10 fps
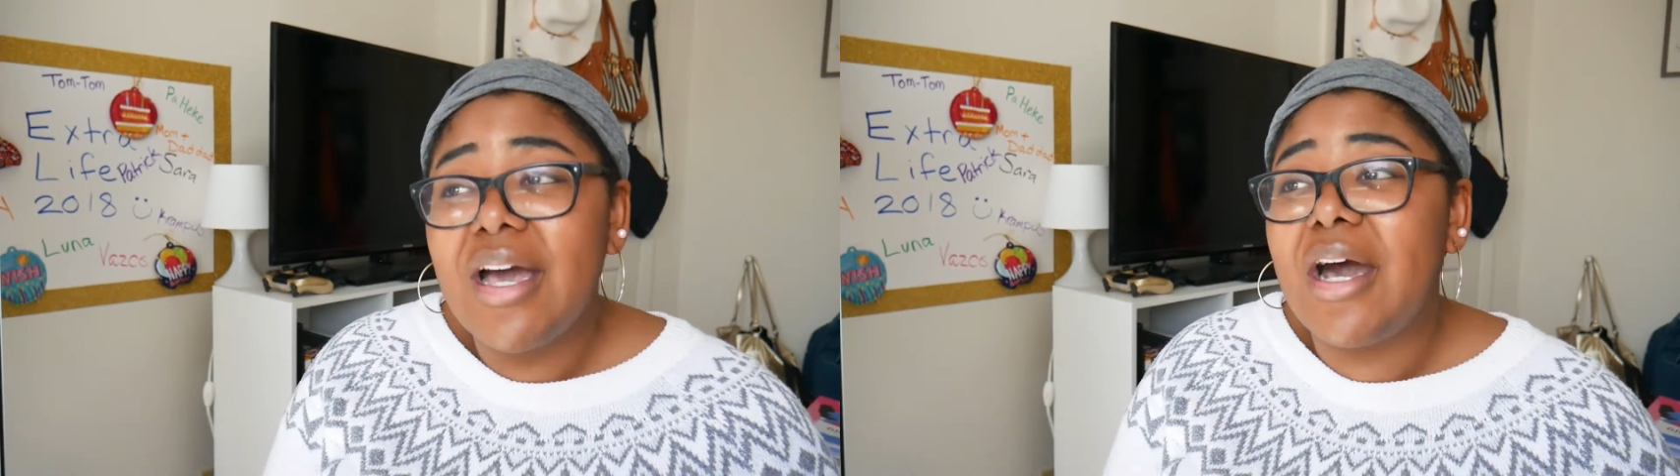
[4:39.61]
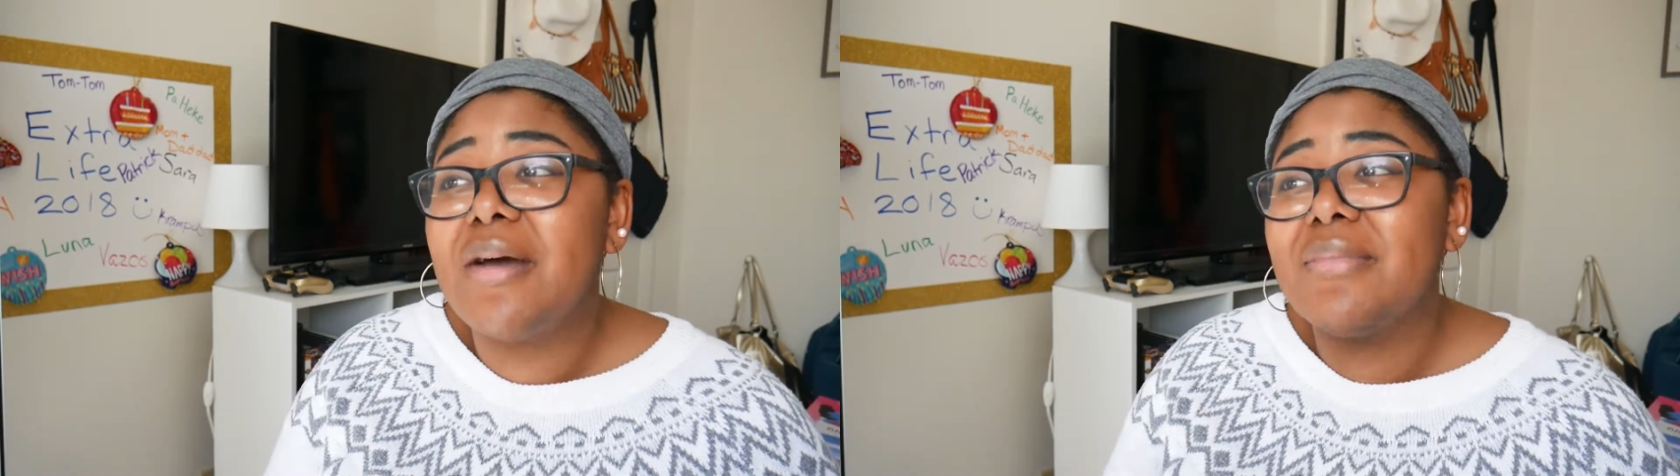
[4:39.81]

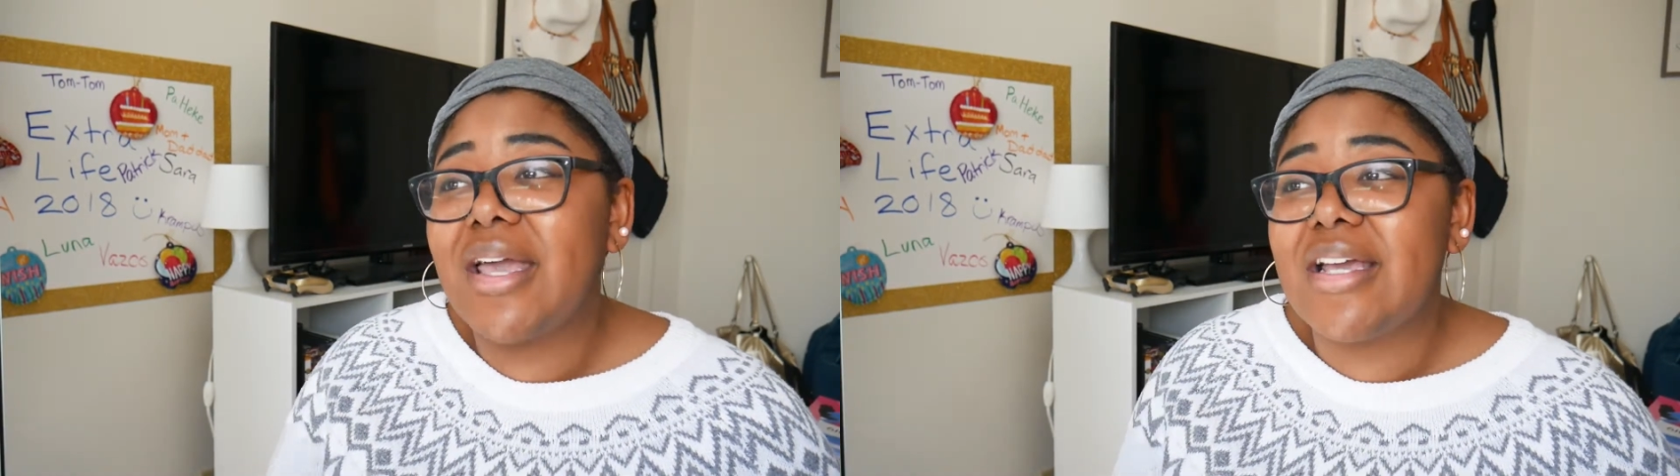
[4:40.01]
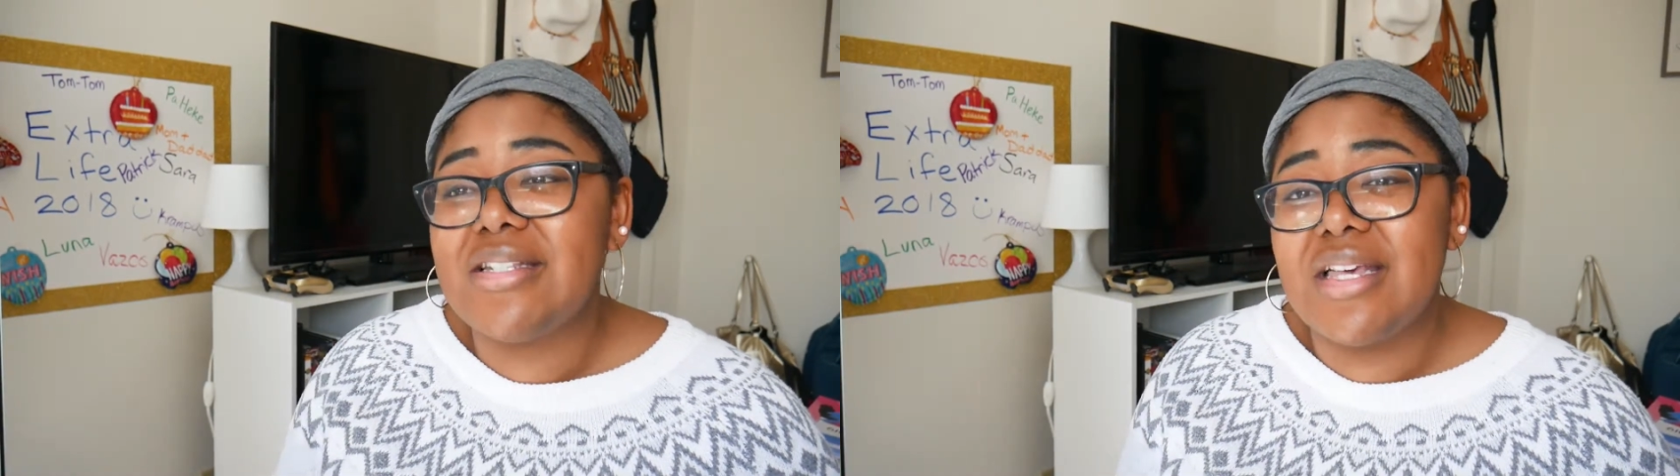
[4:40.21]

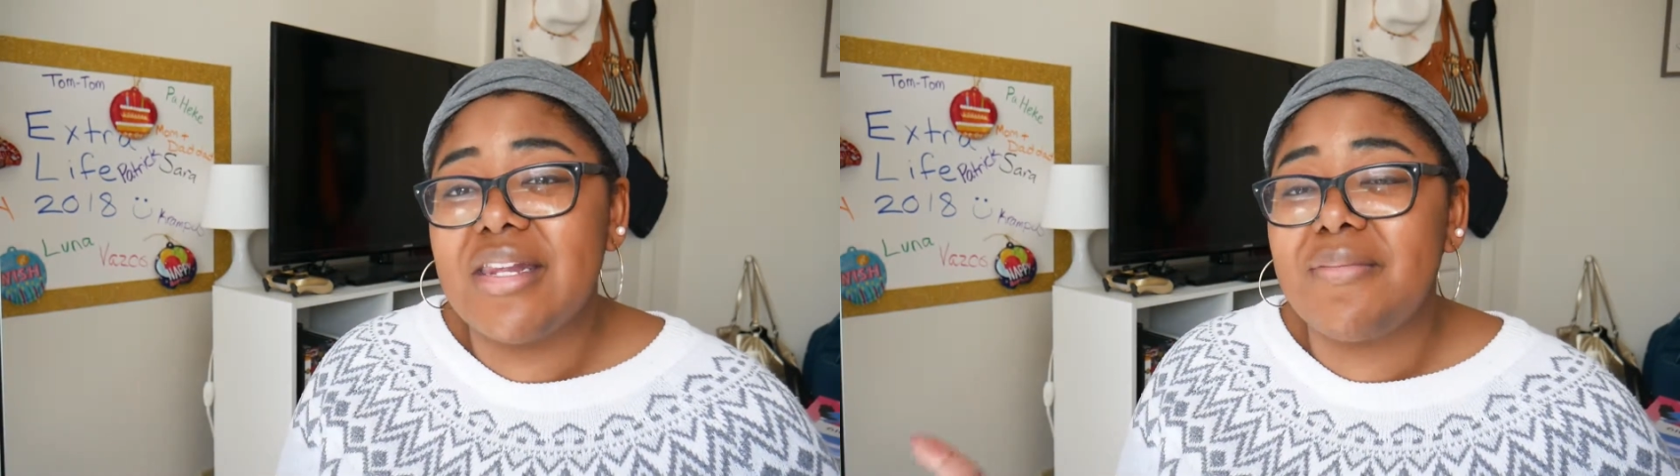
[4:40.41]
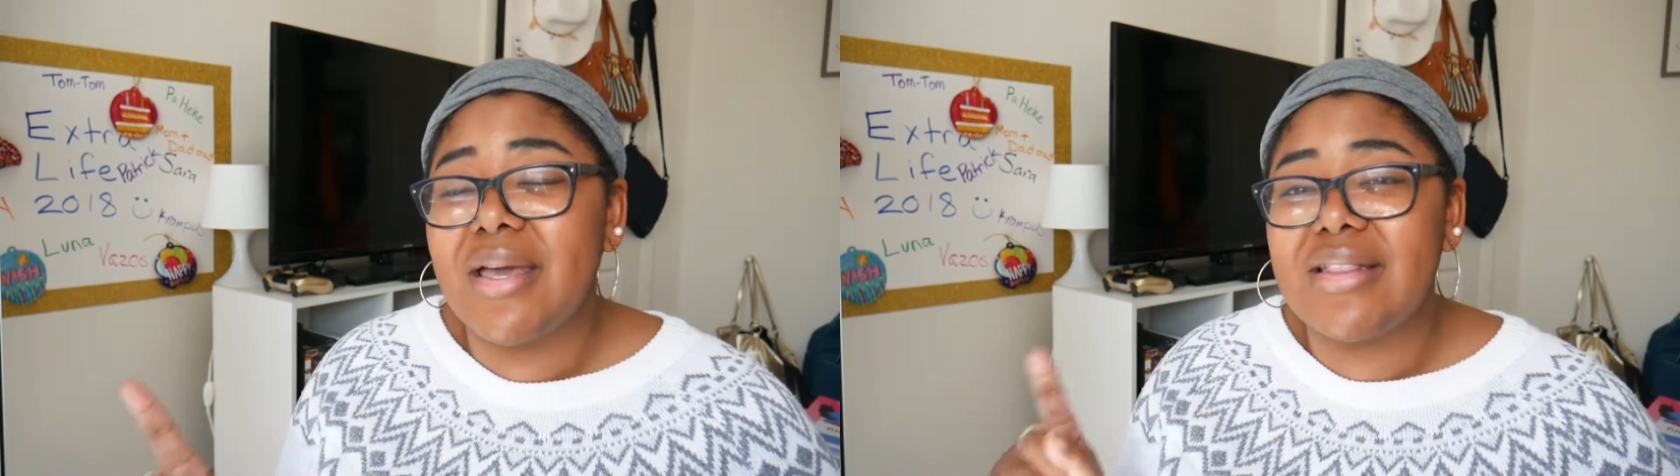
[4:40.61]
Like I said
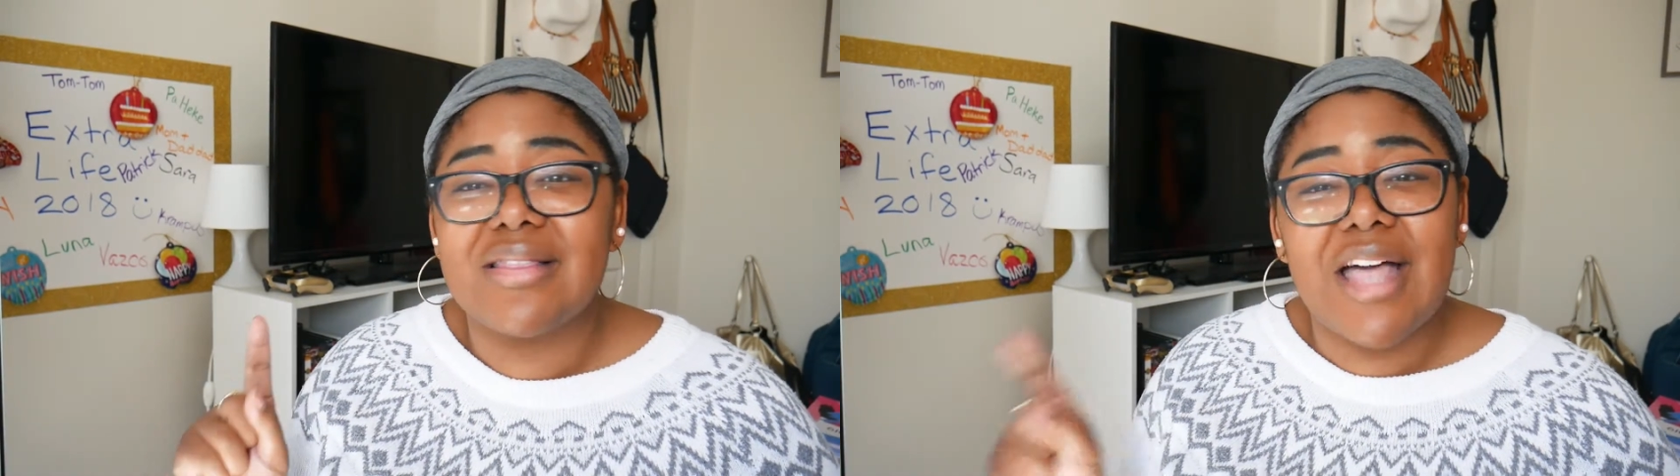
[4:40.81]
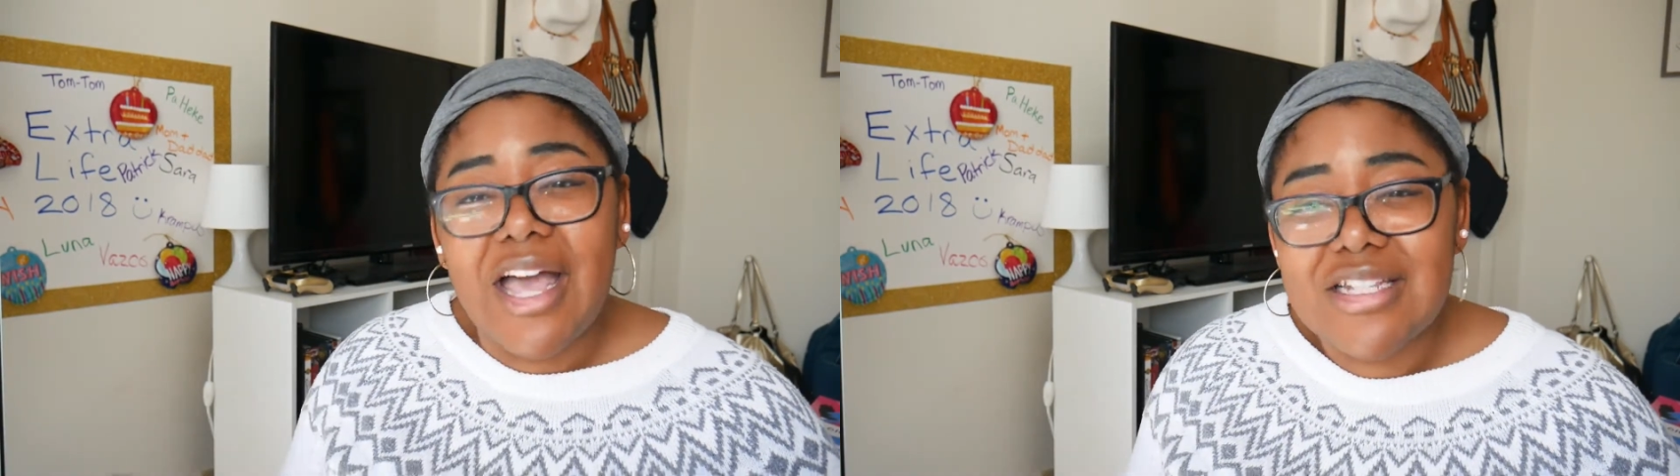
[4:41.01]
in my
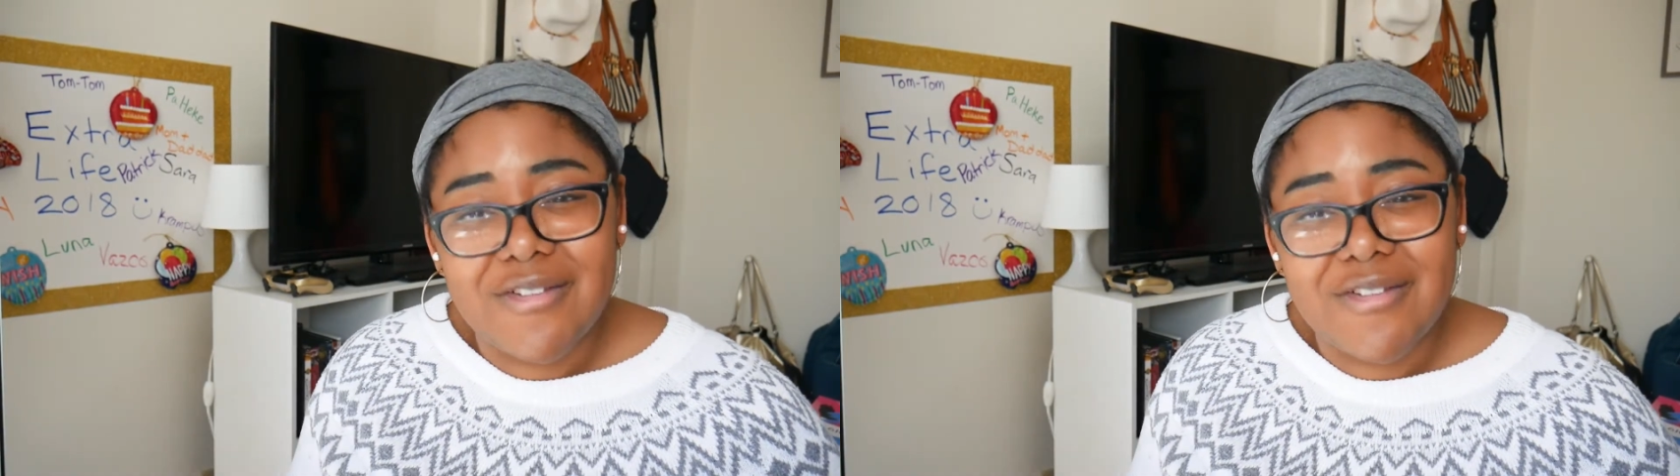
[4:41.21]
last